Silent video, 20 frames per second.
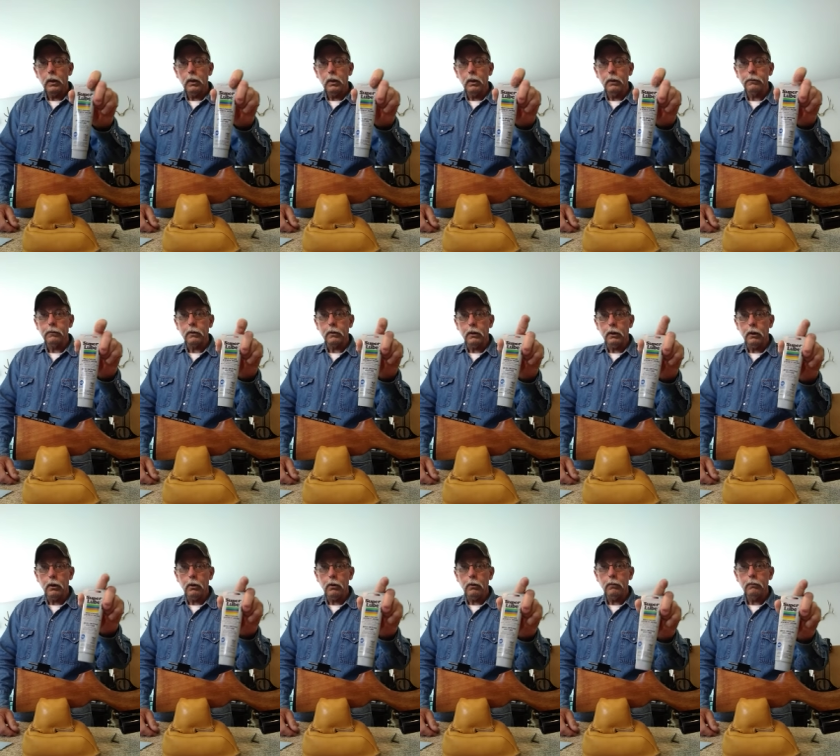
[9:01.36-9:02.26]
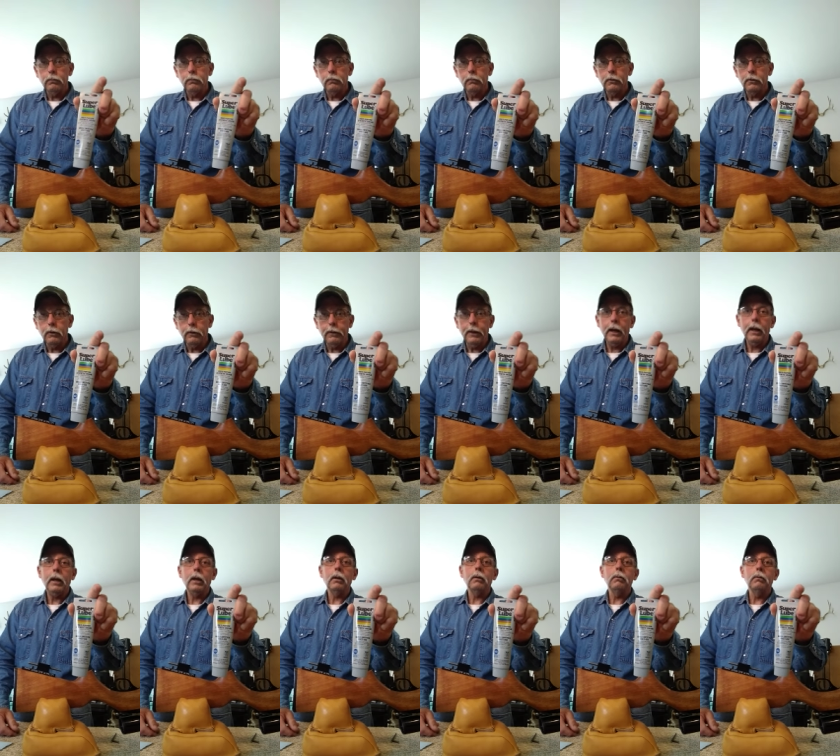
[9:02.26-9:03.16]
It's a clear,
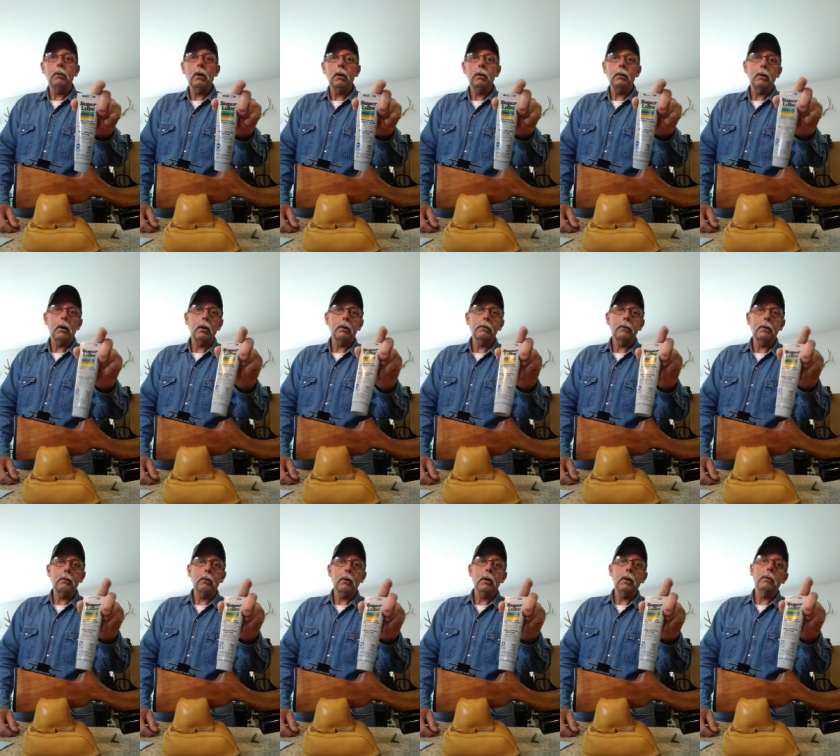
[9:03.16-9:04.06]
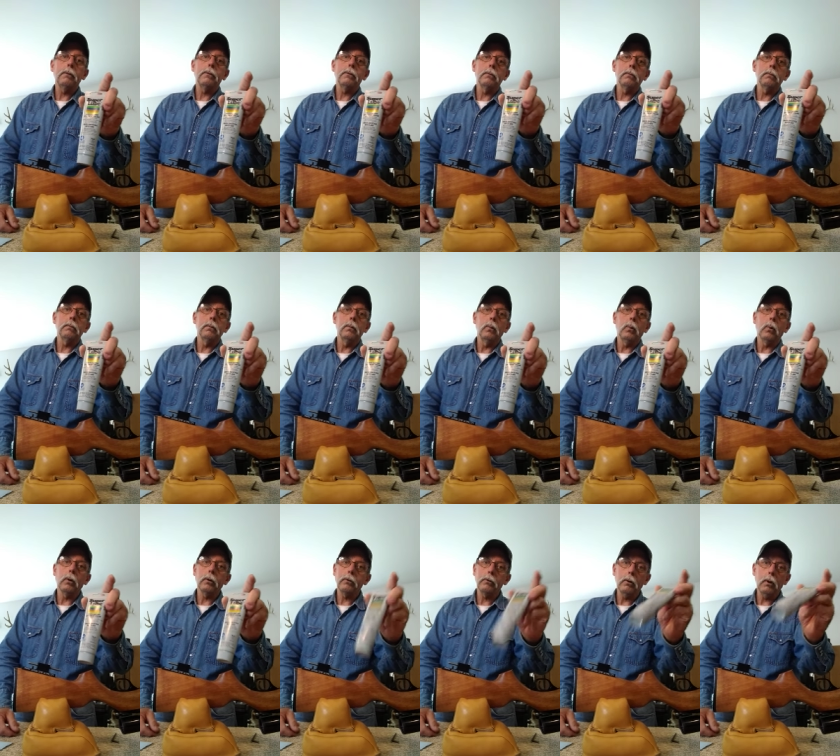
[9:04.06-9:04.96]
synthetic, non-toxic grease.
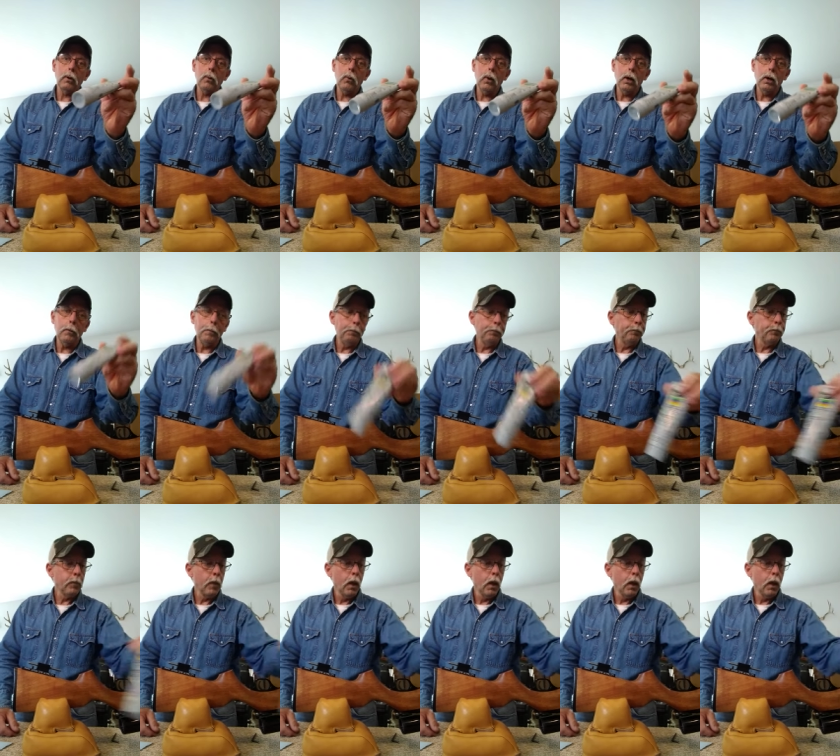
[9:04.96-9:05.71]
Works really well.